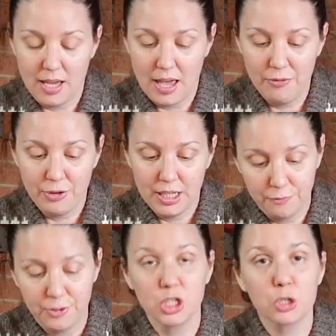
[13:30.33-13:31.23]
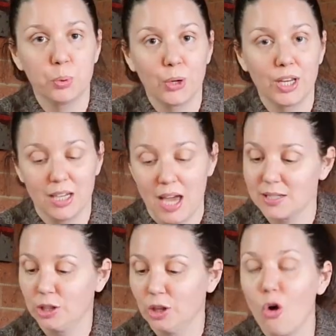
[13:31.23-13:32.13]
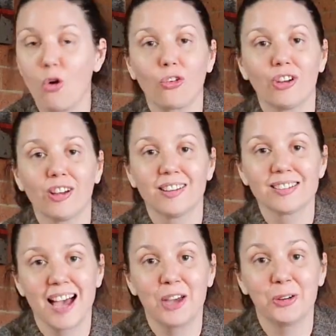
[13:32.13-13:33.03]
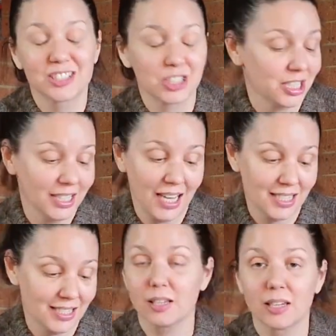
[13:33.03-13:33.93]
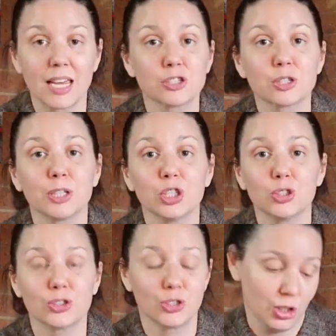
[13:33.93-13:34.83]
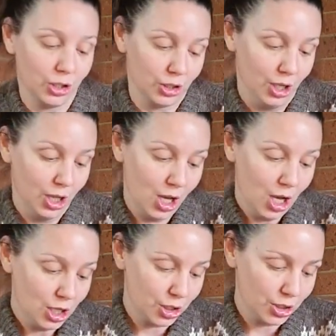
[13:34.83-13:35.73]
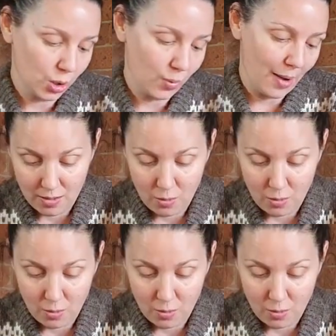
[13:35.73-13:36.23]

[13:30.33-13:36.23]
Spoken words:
Every finish point has a long tail, just in case that needed to be used to sew up.